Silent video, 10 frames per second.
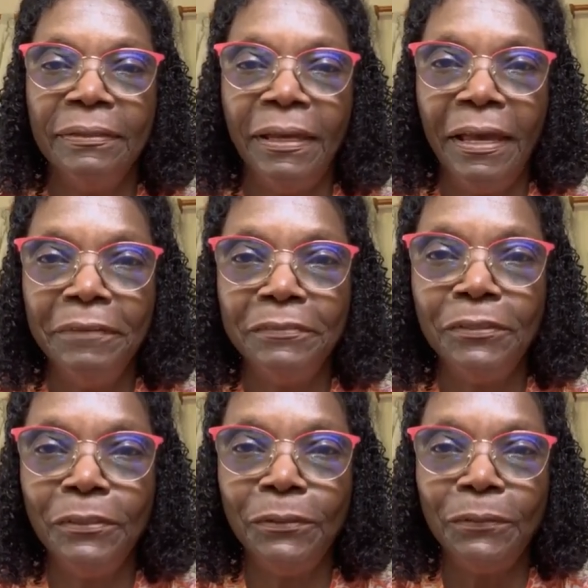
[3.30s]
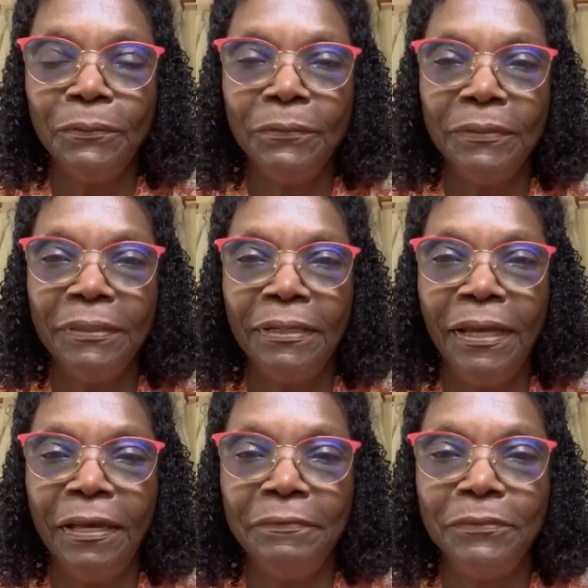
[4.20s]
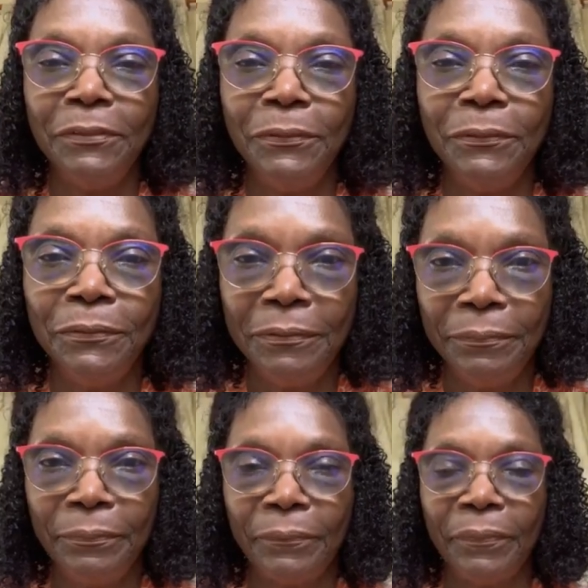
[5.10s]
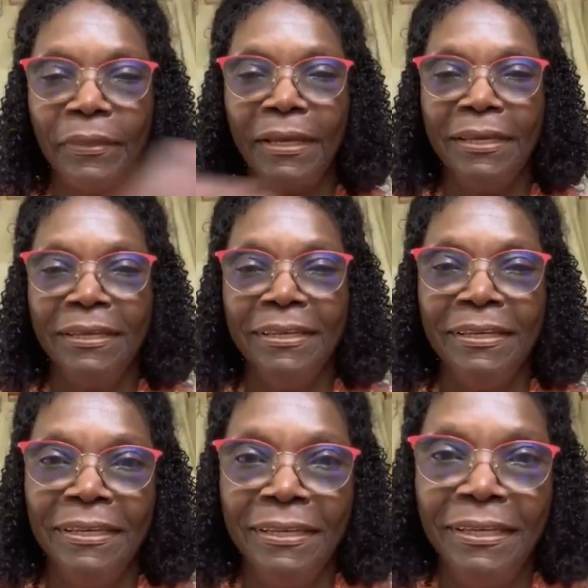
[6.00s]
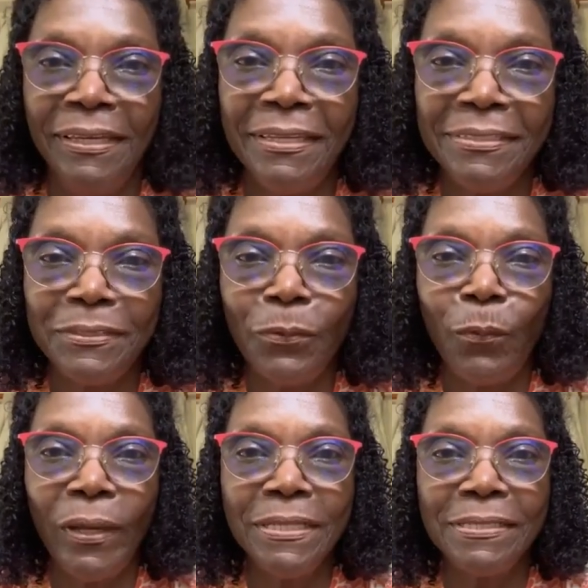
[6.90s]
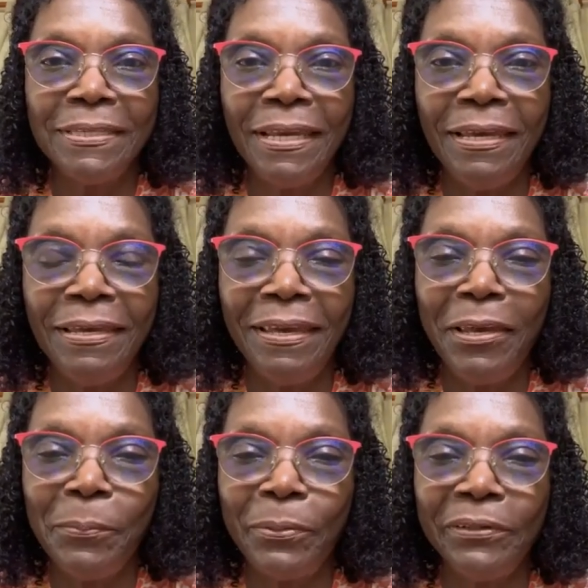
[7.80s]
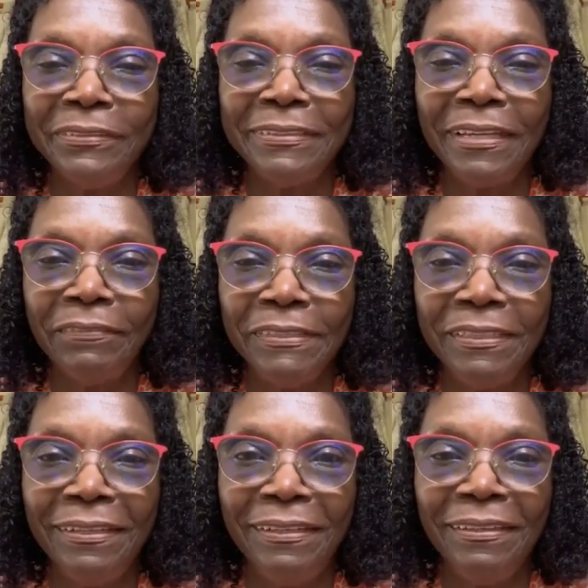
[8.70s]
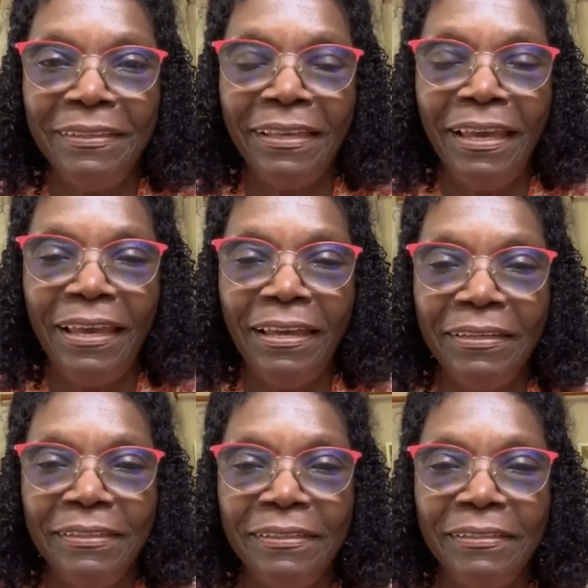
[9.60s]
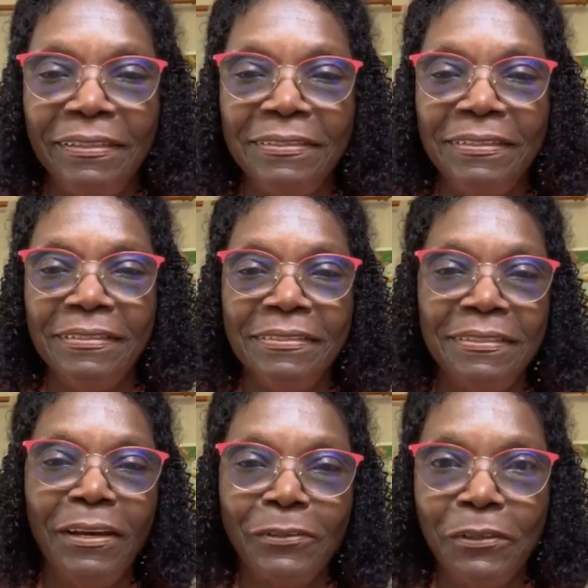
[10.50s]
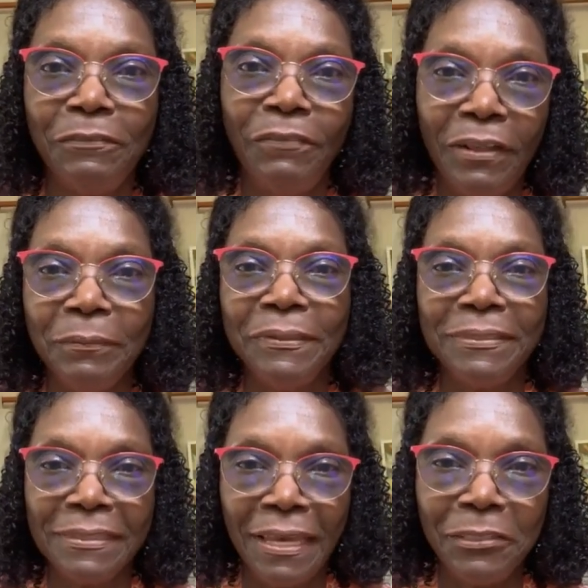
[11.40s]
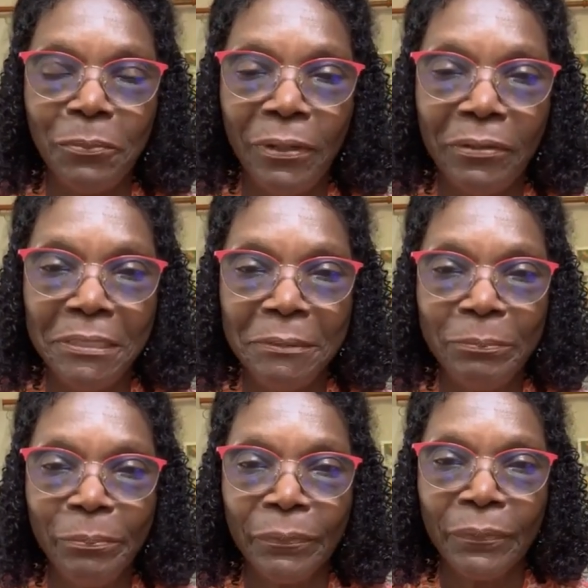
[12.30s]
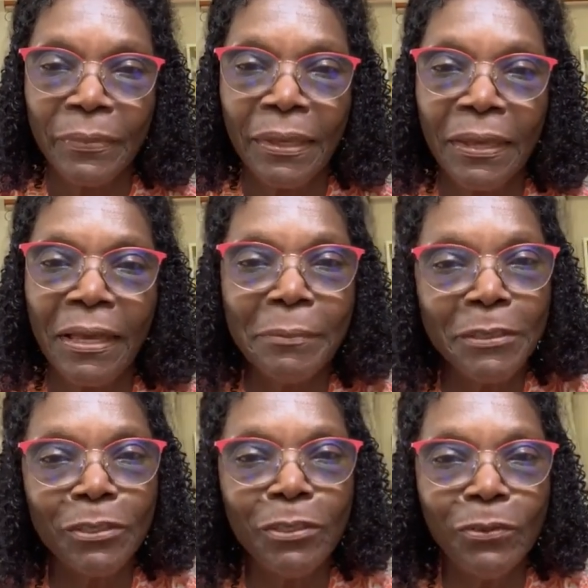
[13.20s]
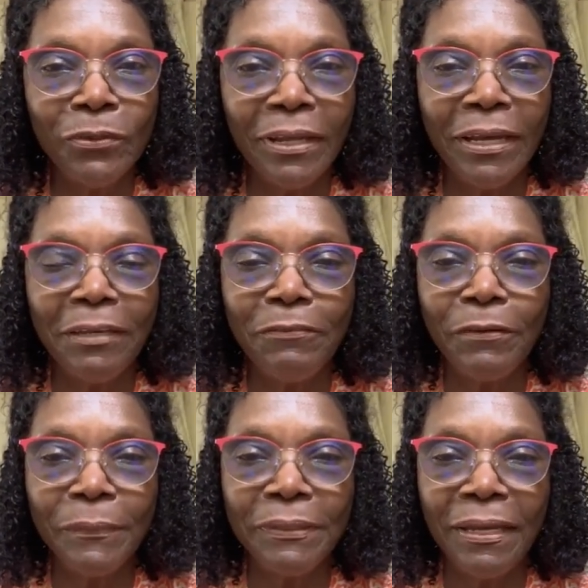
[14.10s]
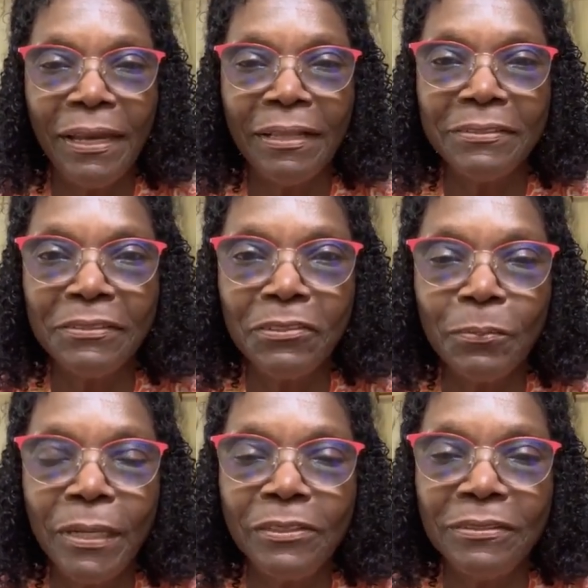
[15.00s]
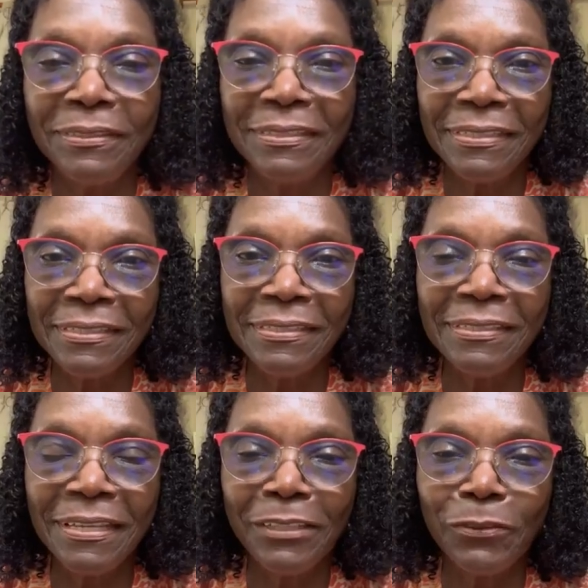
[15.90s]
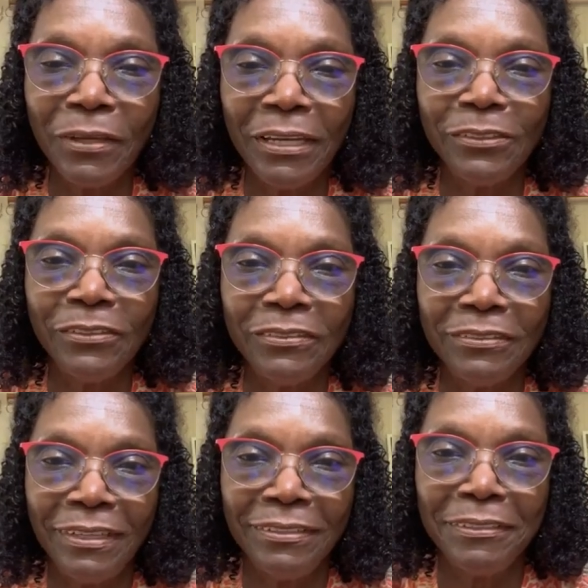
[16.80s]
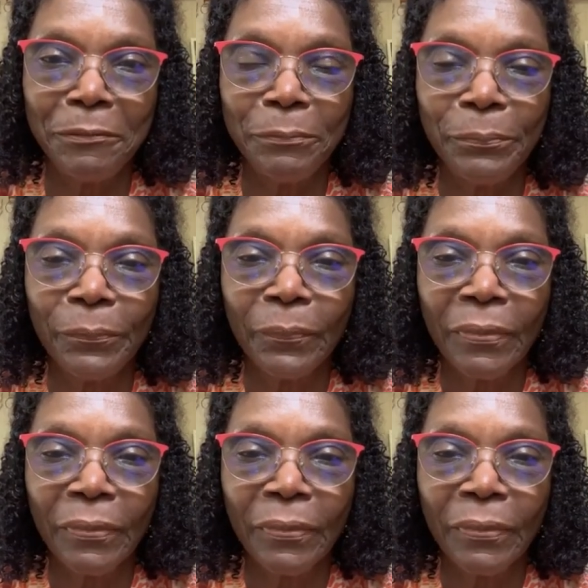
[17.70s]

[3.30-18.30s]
Good afternoon. Good afternoon. It's Wednesday, April 17th, and this is Dr. Velma Scanterbury coming to you live from the Dialysis Patient Citizens Educational Center.